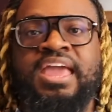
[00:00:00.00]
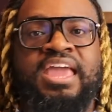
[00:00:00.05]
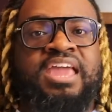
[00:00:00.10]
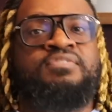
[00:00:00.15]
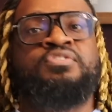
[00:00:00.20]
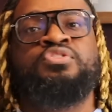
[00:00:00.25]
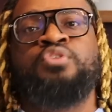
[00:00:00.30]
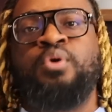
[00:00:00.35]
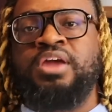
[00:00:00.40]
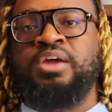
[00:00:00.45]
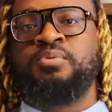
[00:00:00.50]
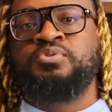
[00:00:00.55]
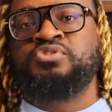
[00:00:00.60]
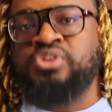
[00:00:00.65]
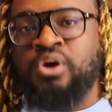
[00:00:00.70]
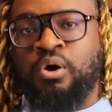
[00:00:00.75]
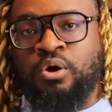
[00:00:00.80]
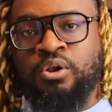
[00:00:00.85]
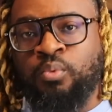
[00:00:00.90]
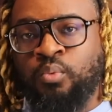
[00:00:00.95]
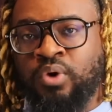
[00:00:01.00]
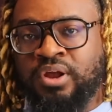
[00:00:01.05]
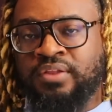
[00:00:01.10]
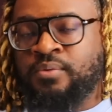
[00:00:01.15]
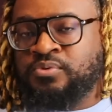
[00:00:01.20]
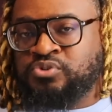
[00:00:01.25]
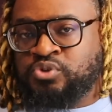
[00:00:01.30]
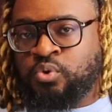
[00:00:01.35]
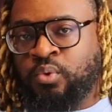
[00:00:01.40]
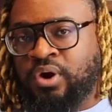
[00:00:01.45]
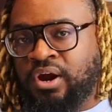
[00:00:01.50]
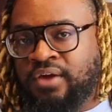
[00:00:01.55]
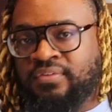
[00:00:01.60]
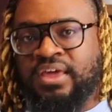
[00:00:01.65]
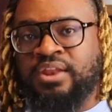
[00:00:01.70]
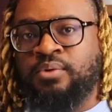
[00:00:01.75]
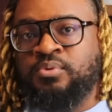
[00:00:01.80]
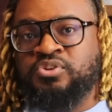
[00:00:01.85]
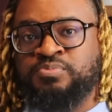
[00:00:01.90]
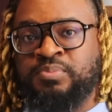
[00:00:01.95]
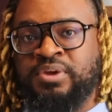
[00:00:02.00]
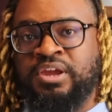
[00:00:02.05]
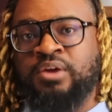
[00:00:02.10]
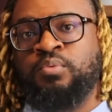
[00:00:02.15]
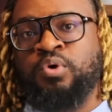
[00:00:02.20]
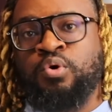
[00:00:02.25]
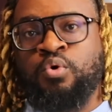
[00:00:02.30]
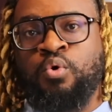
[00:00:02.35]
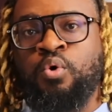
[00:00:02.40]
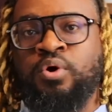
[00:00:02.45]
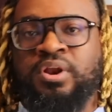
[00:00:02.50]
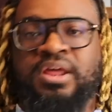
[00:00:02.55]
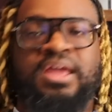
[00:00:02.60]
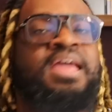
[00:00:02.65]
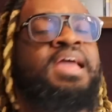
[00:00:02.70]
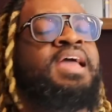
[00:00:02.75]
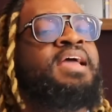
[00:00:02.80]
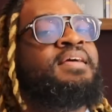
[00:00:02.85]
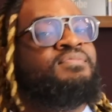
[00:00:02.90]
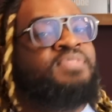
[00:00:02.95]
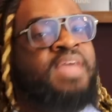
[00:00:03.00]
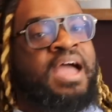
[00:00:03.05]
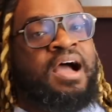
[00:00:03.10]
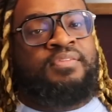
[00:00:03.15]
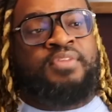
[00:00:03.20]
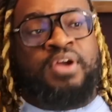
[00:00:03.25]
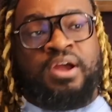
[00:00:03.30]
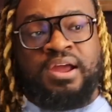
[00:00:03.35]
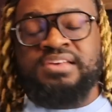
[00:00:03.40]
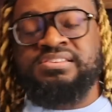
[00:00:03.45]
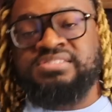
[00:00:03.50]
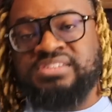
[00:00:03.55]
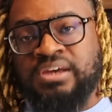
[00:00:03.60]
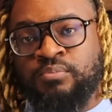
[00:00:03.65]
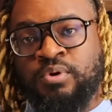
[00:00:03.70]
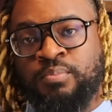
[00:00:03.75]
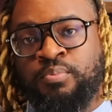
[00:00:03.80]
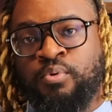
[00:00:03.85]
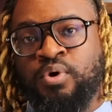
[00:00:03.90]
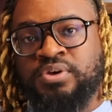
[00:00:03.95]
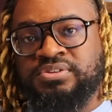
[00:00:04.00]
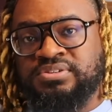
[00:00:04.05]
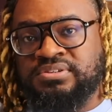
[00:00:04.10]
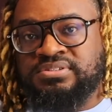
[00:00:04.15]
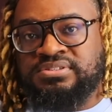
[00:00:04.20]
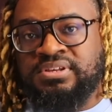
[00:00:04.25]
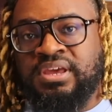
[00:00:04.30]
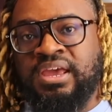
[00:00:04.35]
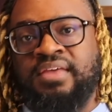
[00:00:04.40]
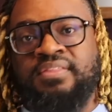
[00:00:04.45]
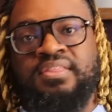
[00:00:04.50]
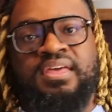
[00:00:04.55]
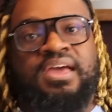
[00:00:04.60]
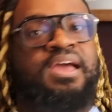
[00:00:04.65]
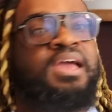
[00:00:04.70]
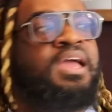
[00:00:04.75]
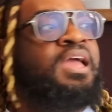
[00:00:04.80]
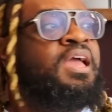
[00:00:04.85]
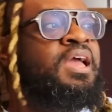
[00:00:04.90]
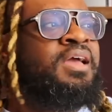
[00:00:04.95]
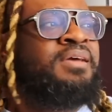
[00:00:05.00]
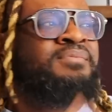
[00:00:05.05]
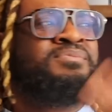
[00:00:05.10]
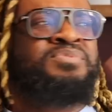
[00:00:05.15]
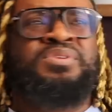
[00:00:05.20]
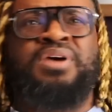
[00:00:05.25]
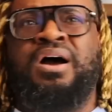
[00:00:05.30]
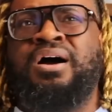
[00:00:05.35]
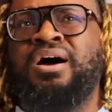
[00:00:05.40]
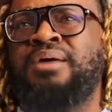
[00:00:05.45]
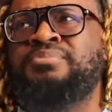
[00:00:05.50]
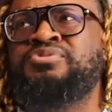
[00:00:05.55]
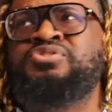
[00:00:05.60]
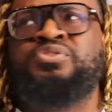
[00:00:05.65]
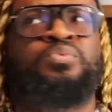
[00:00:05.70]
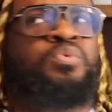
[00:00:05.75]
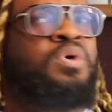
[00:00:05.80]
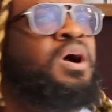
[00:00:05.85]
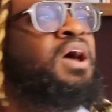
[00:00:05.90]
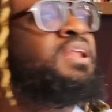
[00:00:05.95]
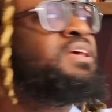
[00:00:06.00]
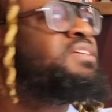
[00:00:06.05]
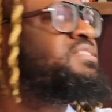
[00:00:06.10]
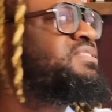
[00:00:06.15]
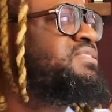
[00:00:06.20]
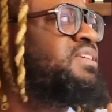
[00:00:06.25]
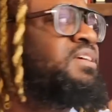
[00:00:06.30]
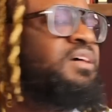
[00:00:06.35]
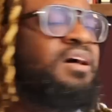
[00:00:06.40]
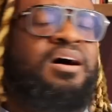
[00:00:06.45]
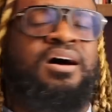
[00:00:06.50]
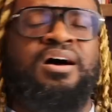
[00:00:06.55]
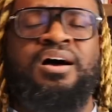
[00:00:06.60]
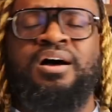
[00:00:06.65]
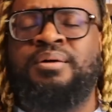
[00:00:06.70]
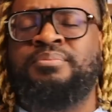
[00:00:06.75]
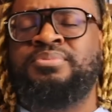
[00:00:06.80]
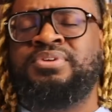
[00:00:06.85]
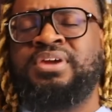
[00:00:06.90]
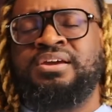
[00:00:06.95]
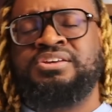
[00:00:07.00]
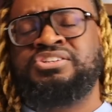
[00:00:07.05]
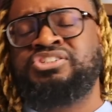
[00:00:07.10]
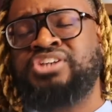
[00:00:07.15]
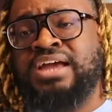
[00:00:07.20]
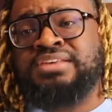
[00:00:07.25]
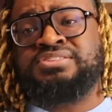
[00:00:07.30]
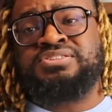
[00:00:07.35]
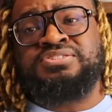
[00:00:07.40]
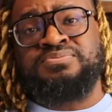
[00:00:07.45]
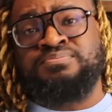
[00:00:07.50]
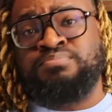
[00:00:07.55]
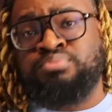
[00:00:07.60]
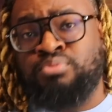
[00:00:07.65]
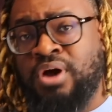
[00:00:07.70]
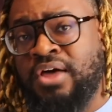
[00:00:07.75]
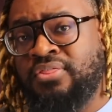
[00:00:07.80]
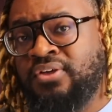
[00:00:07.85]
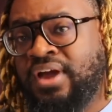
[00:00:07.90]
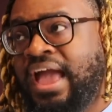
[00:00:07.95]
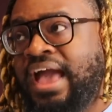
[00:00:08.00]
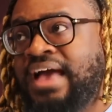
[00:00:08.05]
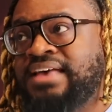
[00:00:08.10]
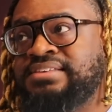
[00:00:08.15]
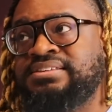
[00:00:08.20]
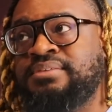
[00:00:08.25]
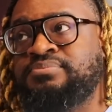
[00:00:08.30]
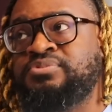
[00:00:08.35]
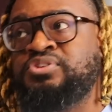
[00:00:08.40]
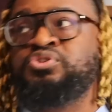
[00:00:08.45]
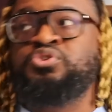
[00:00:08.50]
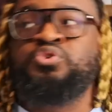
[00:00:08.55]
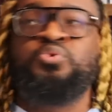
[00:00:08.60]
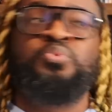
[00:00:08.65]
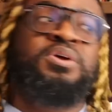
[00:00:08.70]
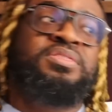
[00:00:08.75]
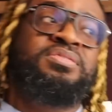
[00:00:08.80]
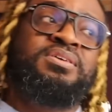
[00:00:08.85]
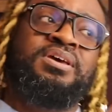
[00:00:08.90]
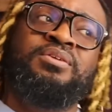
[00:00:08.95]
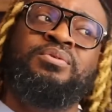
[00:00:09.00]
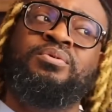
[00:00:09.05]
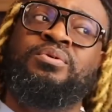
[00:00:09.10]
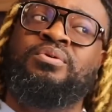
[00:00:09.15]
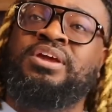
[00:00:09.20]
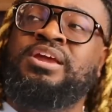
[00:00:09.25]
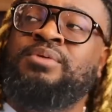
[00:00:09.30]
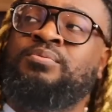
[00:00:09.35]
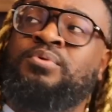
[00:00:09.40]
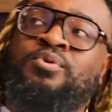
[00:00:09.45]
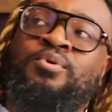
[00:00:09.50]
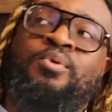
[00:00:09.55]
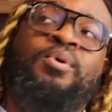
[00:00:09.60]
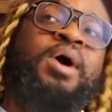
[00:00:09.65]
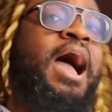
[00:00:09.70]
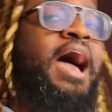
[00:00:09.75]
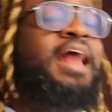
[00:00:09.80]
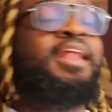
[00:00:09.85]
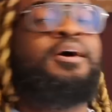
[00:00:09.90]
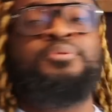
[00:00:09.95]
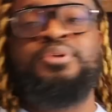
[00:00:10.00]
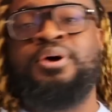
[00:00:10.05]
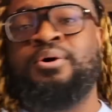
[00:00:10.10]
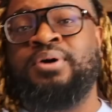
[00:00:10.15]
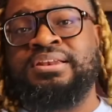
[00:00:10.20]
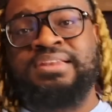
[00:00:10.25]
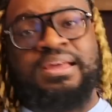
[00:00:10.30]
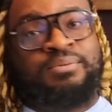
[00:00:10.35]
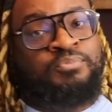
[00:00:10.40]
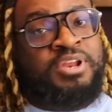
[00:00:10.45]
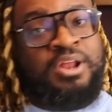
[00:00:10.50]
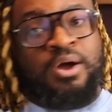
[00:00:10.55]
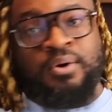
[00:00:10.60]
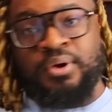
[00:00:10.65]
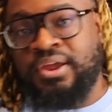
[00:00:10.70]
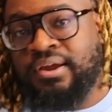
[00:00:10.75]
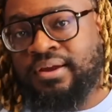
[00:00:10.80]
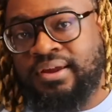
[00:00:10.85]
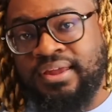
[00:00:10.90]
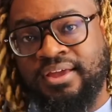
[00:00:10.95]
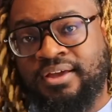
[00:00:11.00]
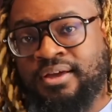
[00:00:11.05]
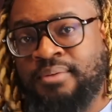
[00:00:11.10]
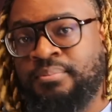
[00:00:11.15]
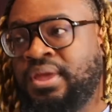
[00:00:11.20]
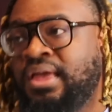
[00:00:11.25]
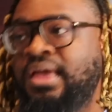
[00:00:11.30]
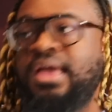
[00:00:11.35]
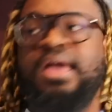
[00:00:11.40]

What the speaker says: even though he was the only one that was aware that it was being recorded. Now, there is some reports in saying that Saronis, Darius Jackson's brother, has something to do with it, or he record. I don't know. We don't hear him.